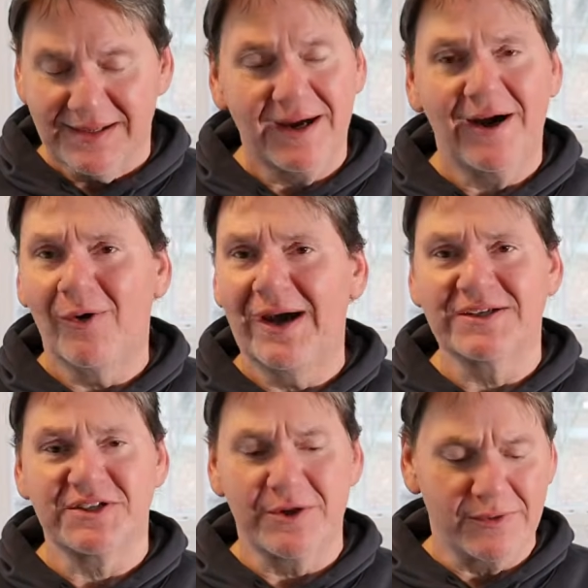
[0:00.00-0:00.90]
Oh,
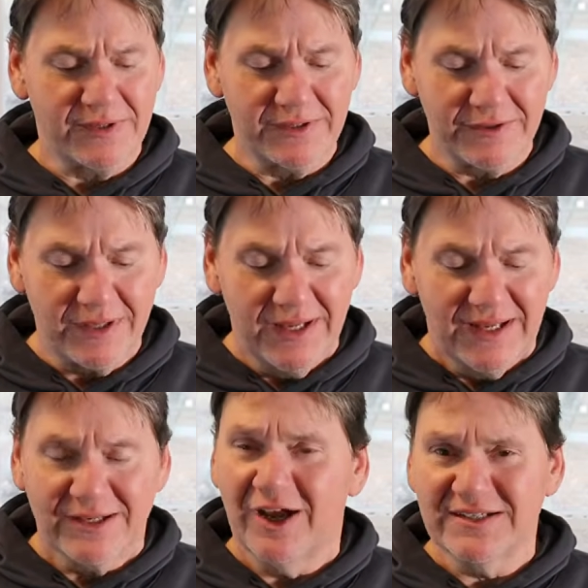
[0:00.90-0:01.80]
that's so good.
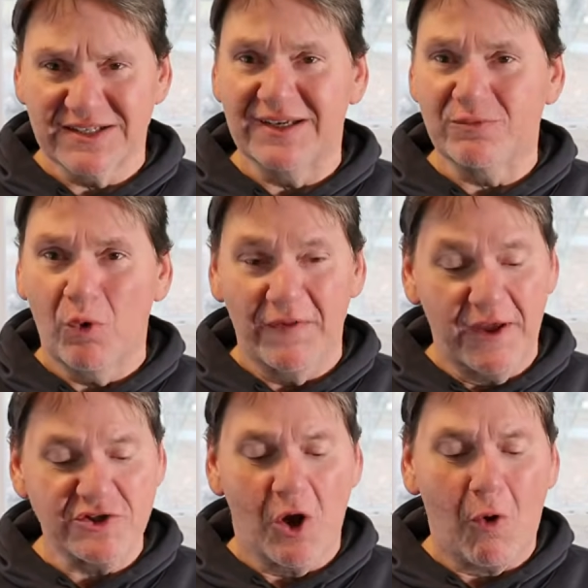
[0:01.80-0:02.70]
This is one of
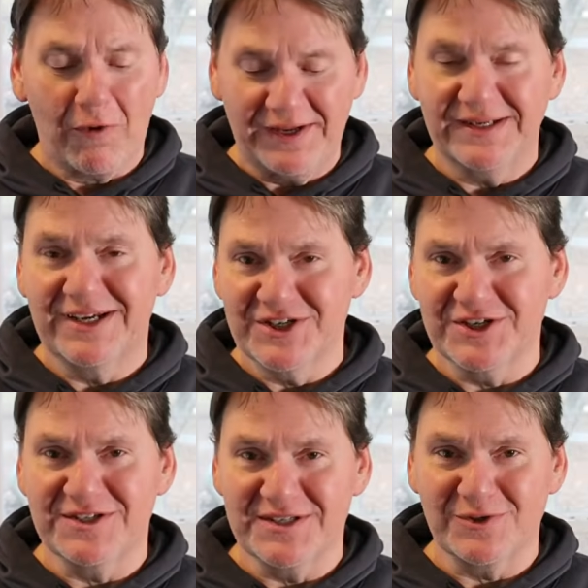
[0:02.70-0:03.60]
those hearty
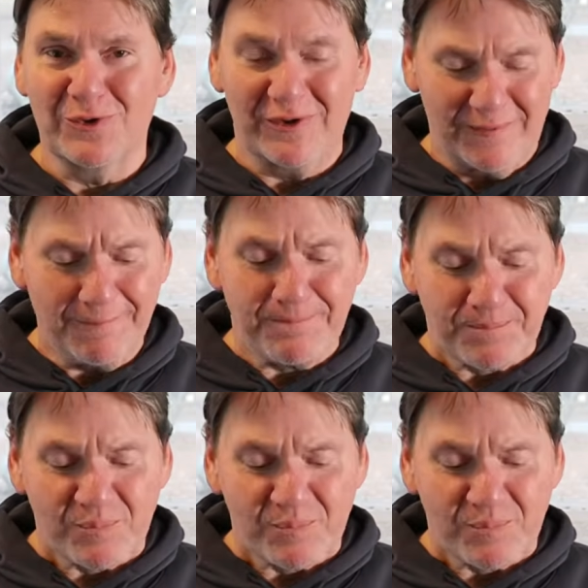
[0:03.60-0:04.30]
dishes that's going to